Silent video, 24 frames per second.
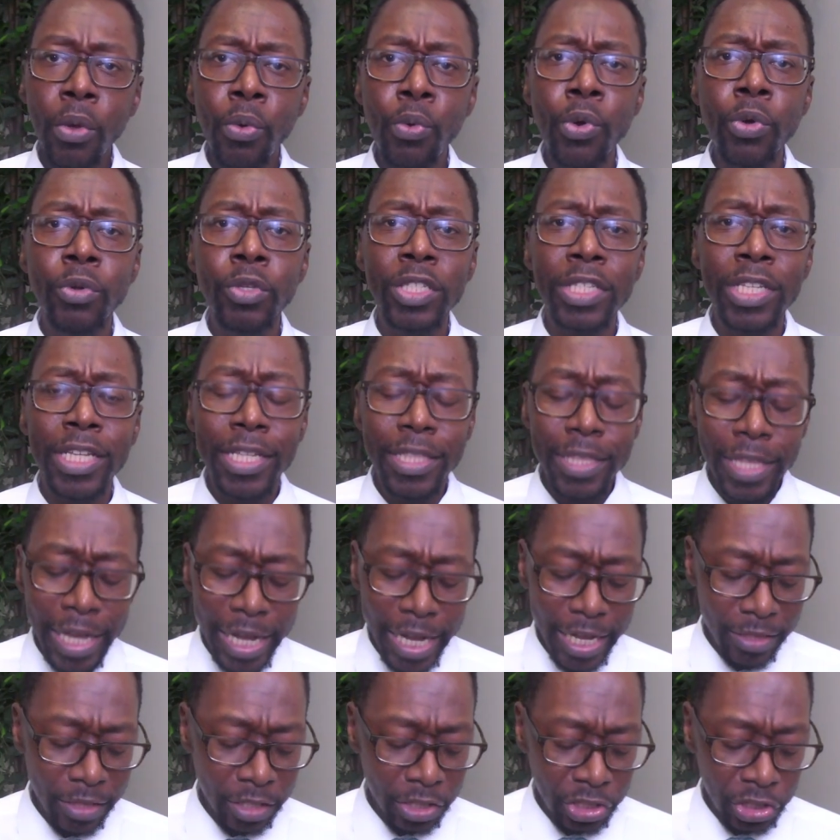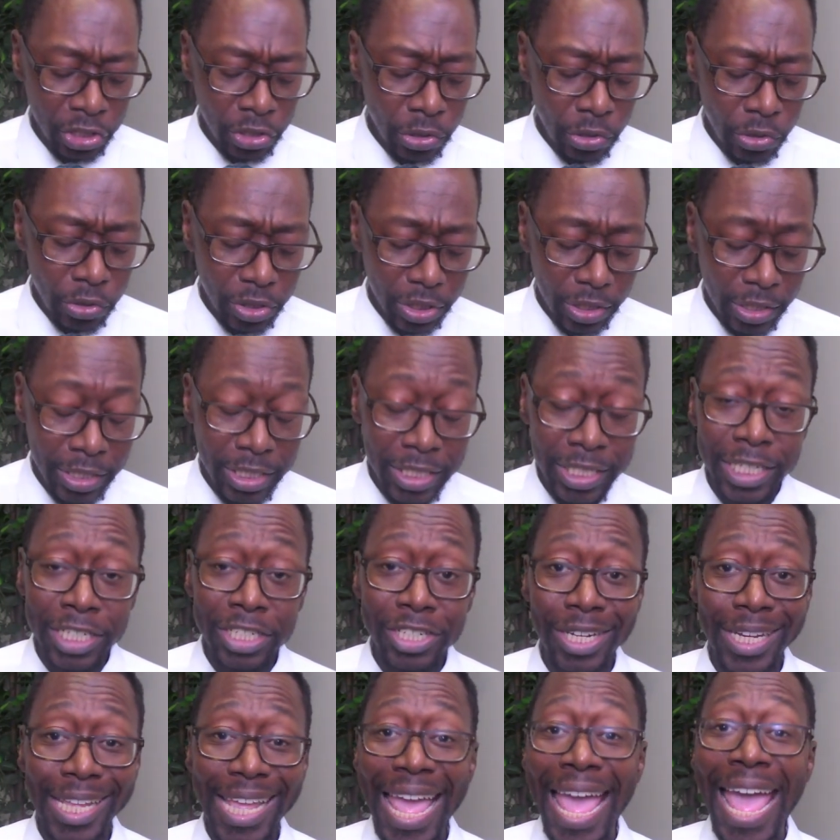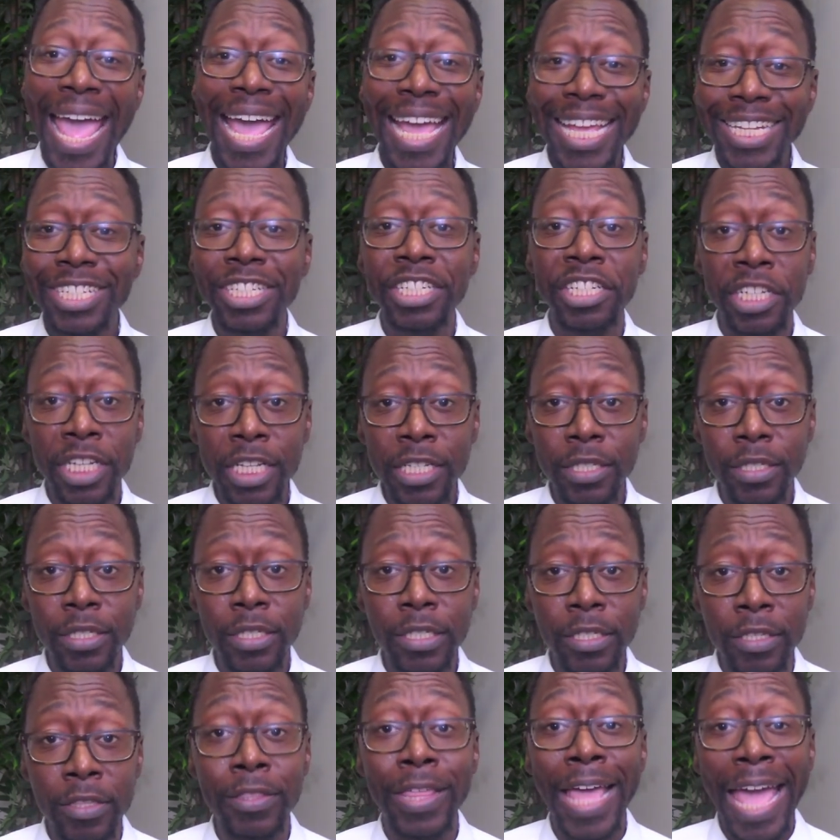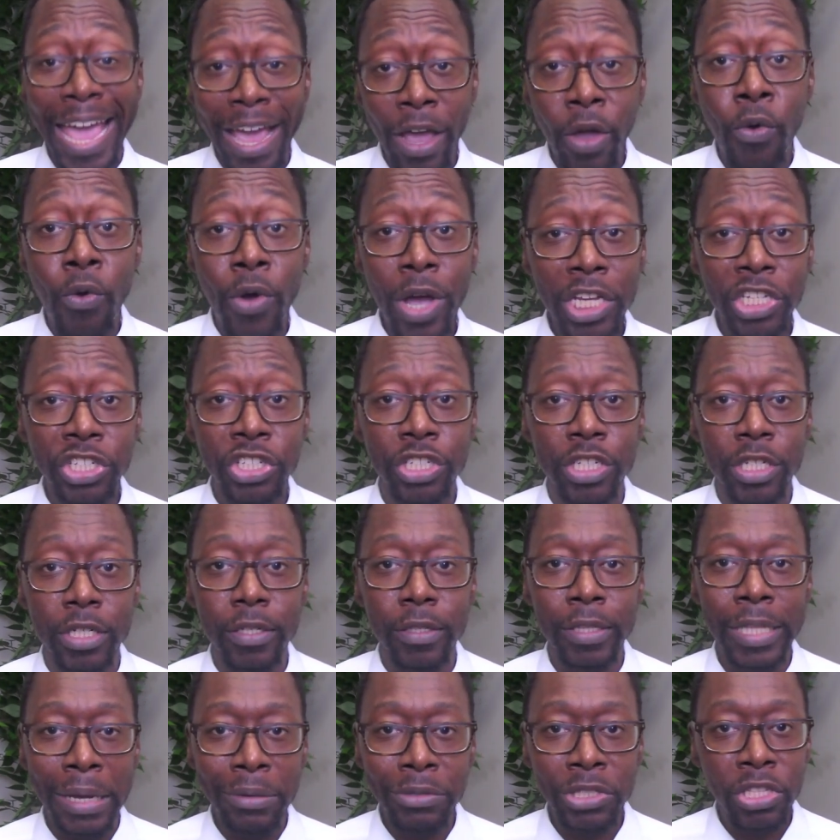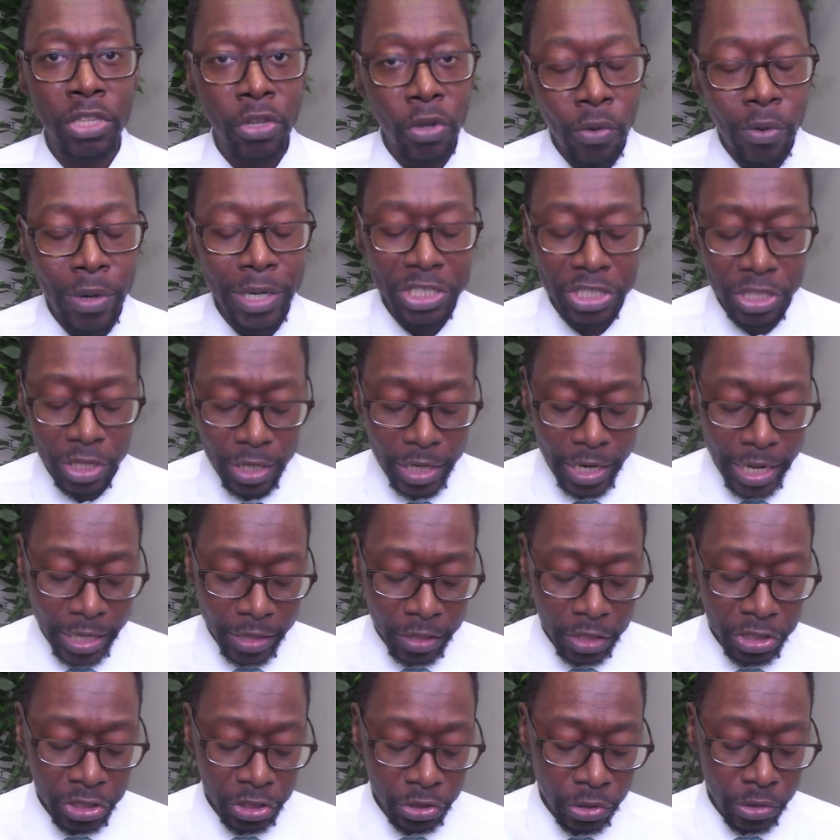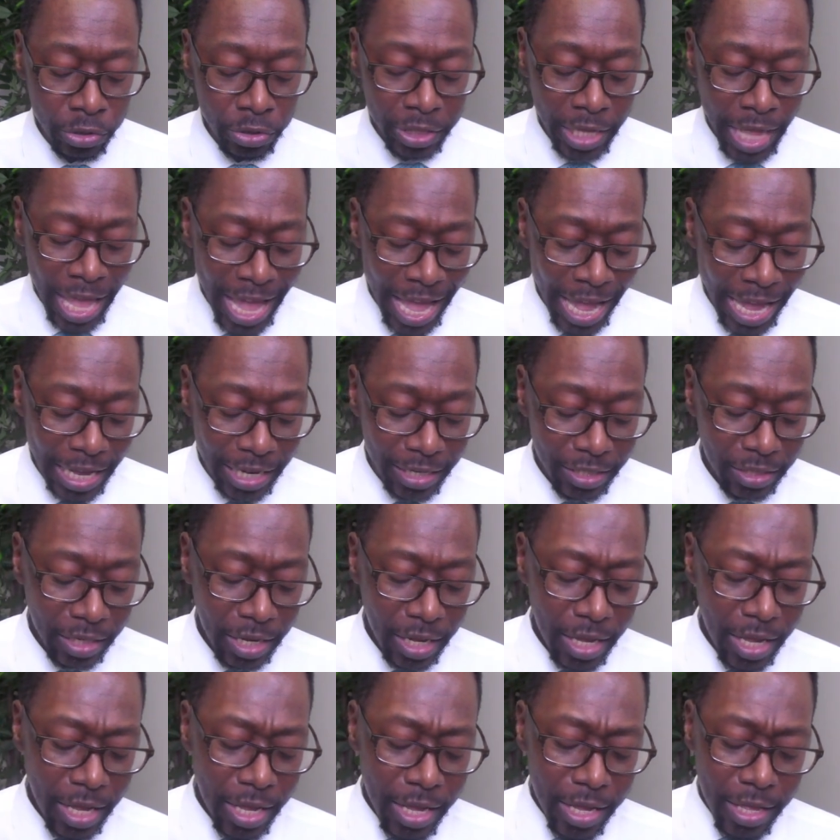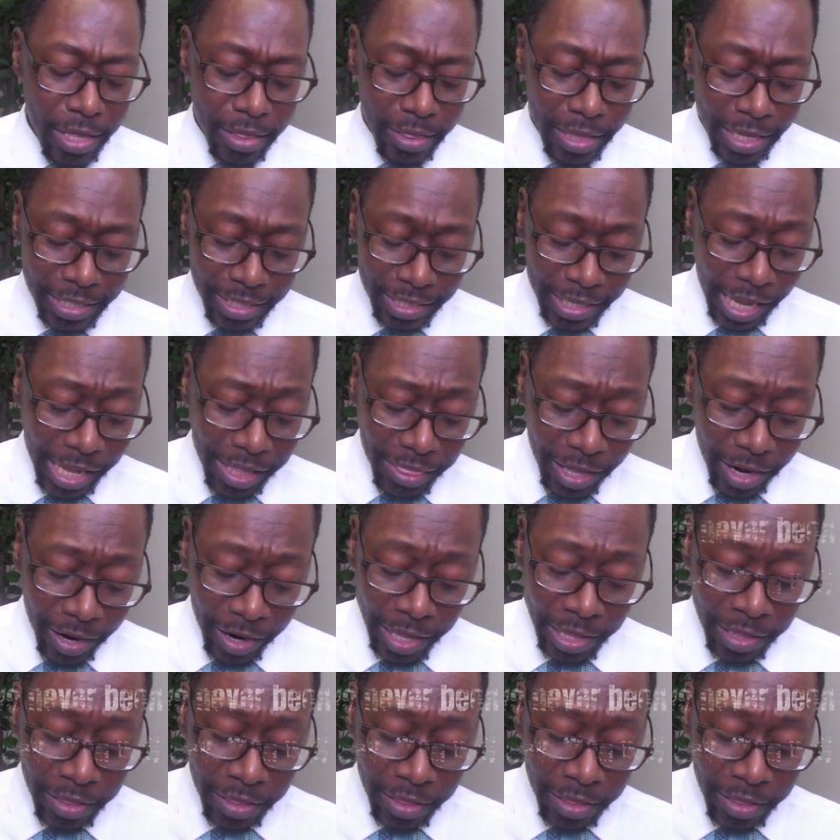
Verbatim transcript: we'll see that the Jews essentially asked Jesus that question. That was the question that the Jews asked. They say there